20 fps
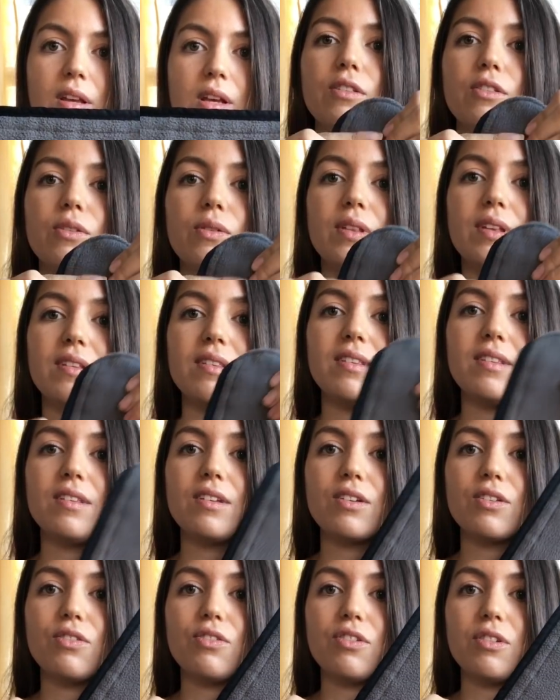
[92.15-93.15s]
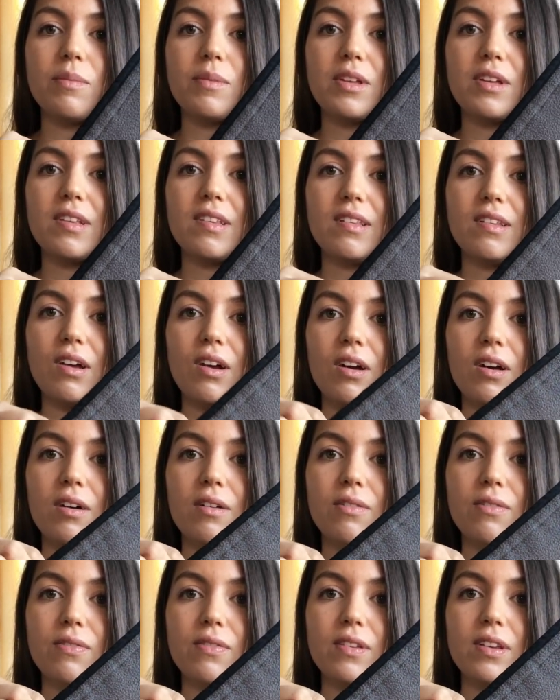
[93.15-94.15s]
So this is extremely
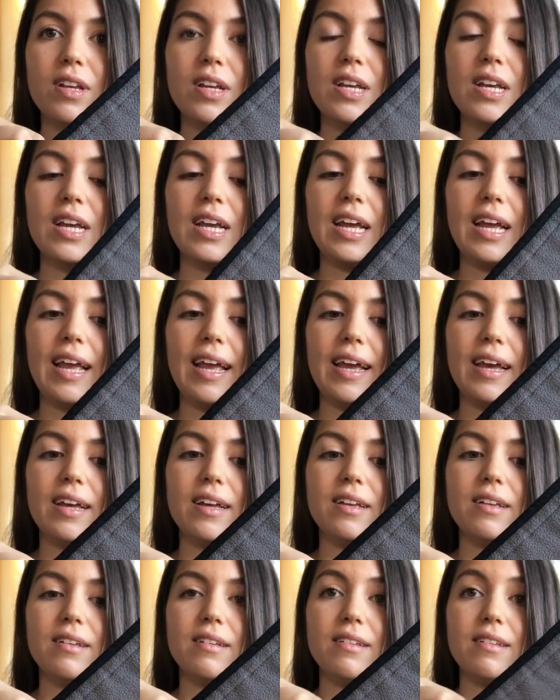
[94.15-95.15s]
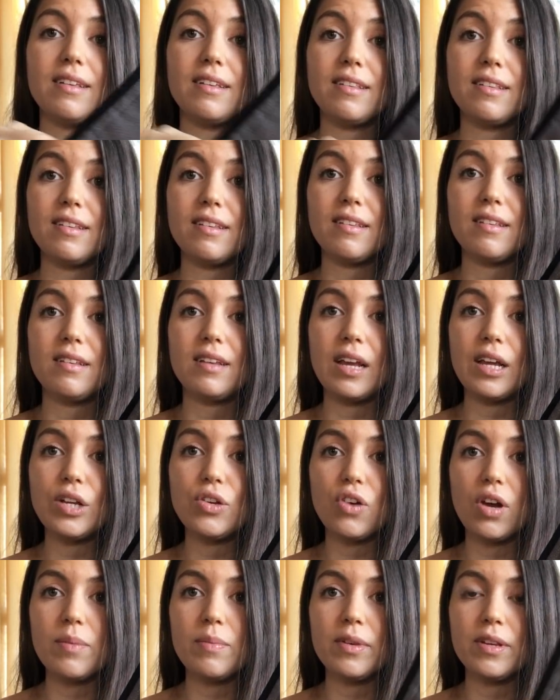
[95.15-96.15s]
soft, and it's a stay
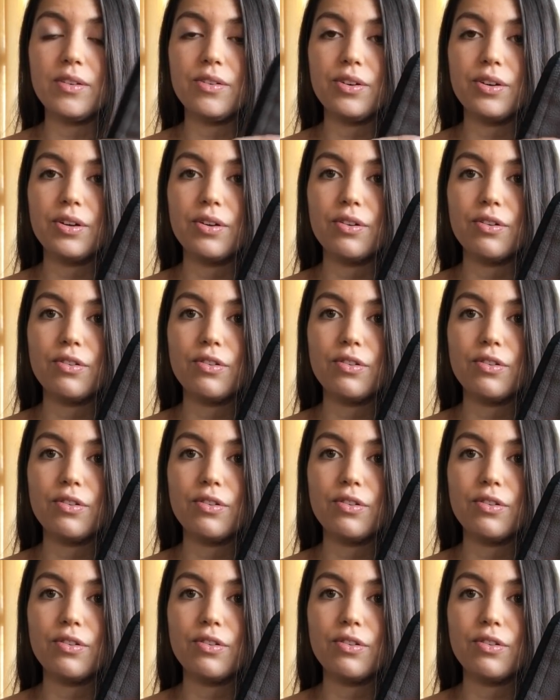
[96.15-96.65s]
dry material.